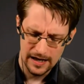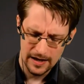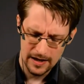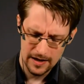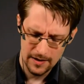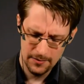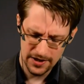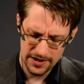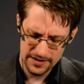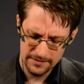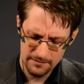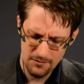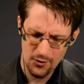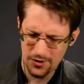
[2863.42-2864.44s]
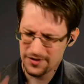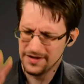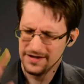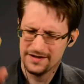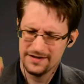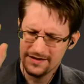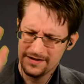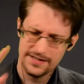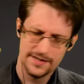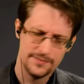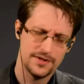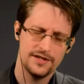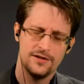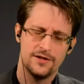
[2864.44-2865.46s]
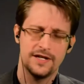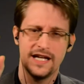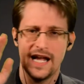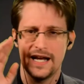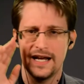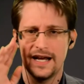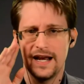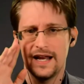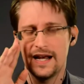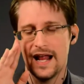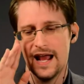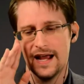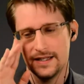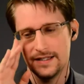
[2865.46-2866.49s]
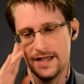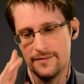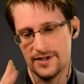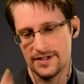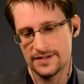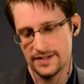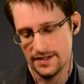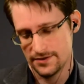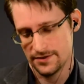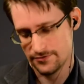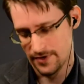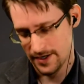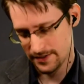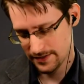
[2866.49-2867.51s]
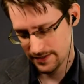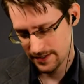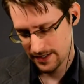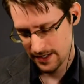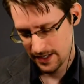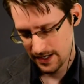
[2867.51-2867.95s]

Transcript: But more than simply looking at it in an academic sense, right?